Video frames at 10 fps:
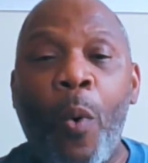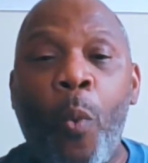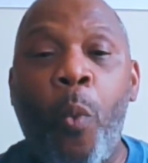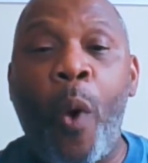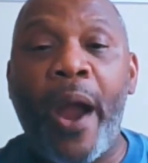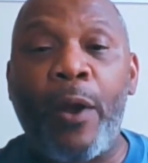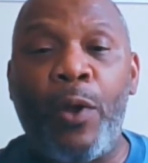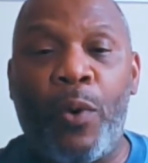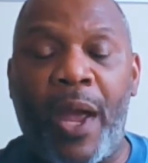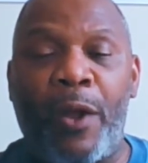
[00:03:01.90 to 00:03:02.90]
where
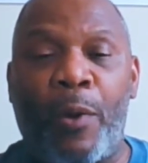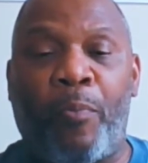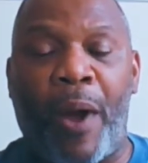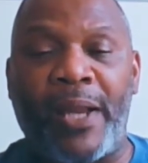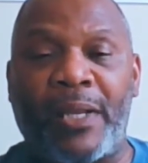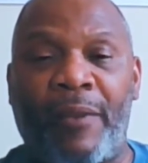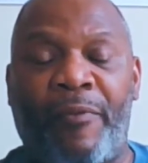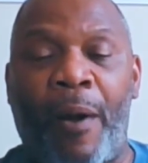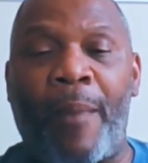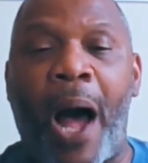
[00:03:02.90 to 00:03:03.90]
you get your pricing
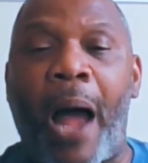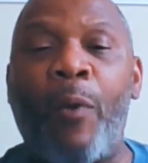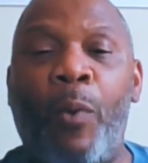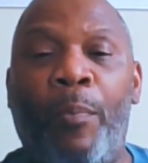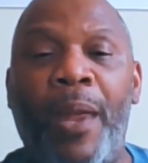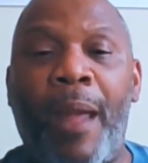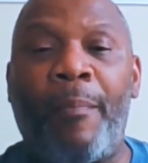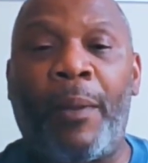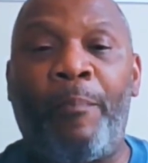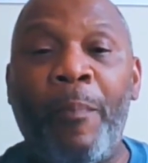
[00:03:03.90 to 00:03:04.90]
from, I will be
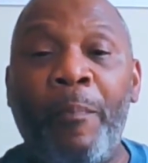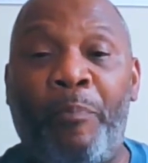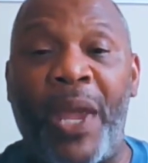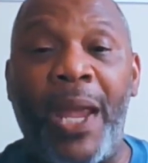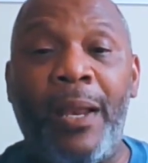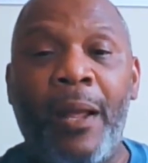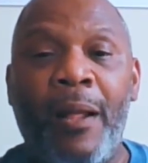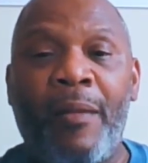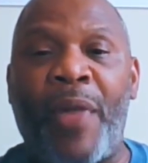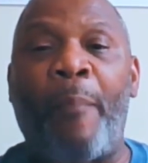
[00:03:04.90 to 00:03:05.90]
able to beat
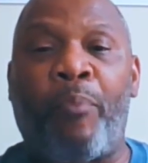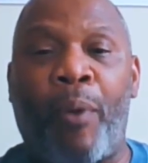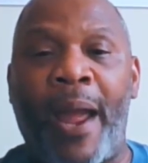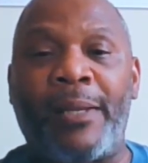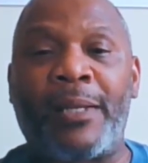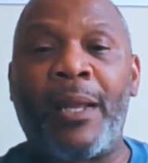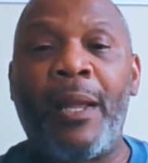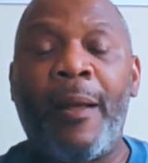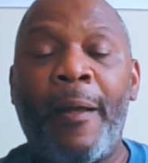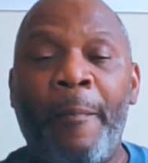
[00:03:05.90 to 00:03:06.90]
that price
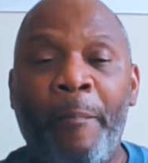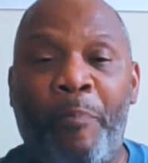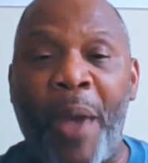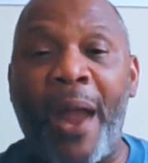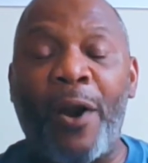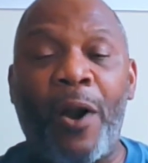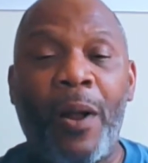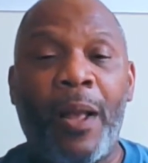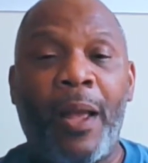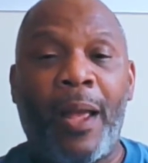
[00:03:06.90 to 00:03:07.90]

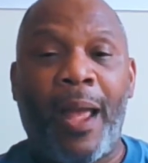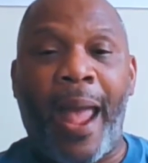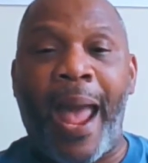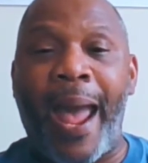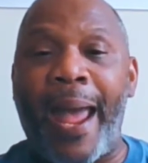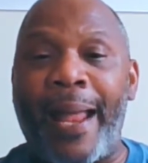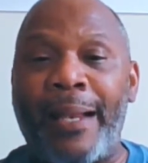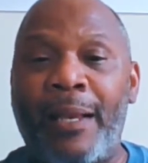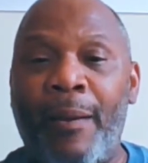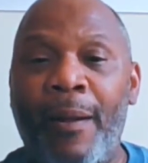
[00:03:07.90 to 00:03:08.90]
better
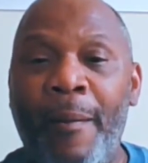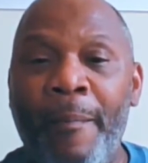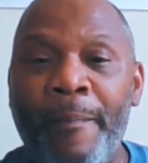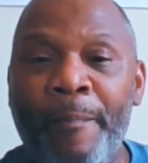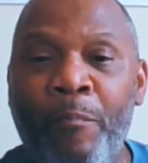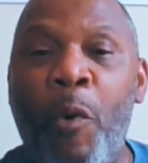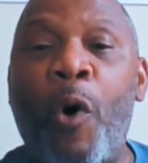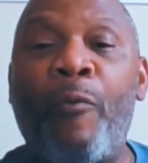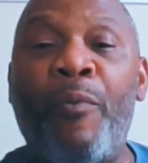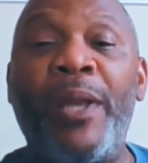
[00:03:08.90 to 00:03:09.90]
and
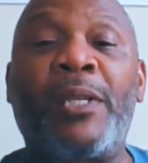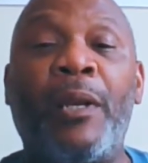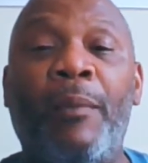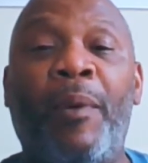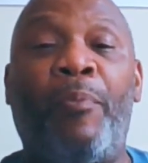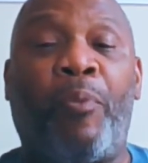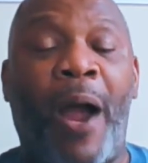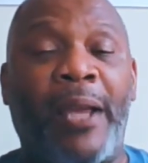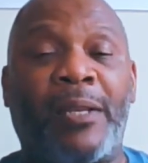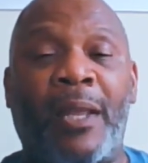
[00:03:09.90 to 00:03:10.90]
more reasonably
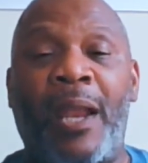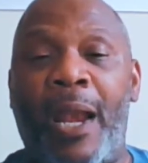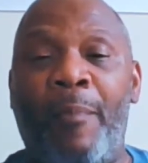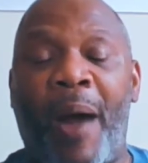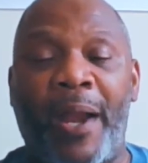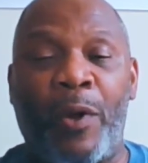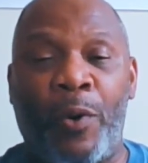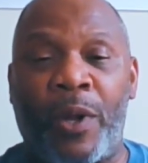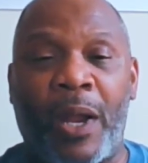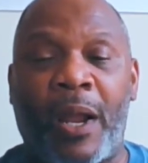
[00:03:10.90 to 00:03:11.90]
priced than anybody who
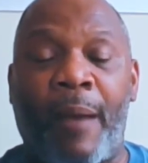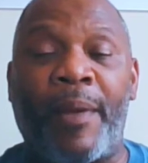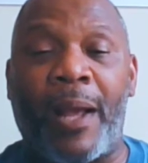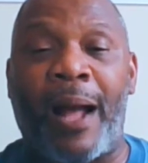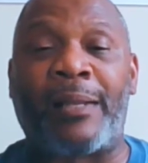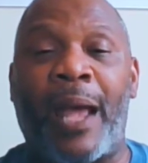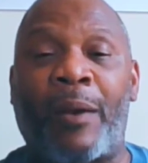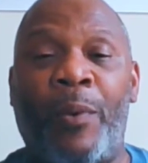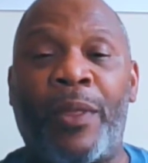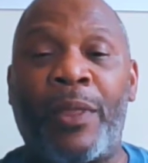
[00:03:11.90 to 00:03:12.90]
you can come in
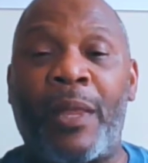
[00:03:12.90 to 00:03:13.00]
contact with.